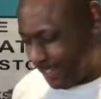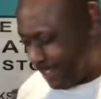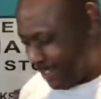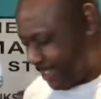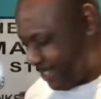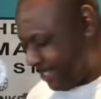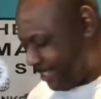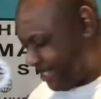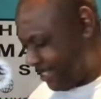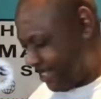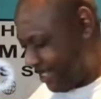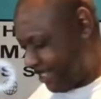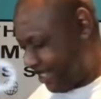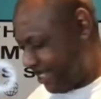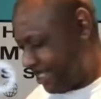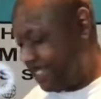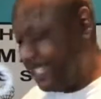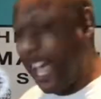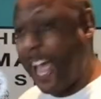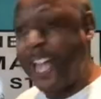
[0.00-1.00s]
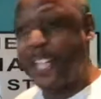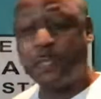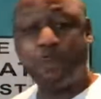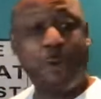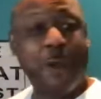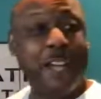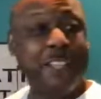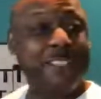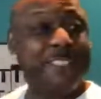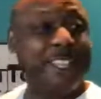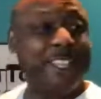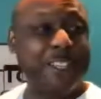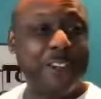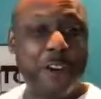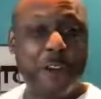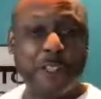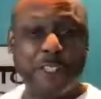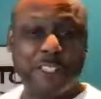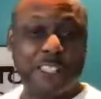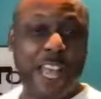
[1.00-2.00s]
this this science project
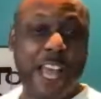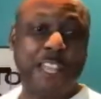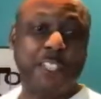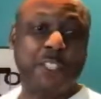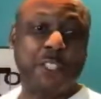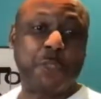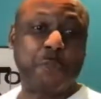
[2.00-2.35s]
or science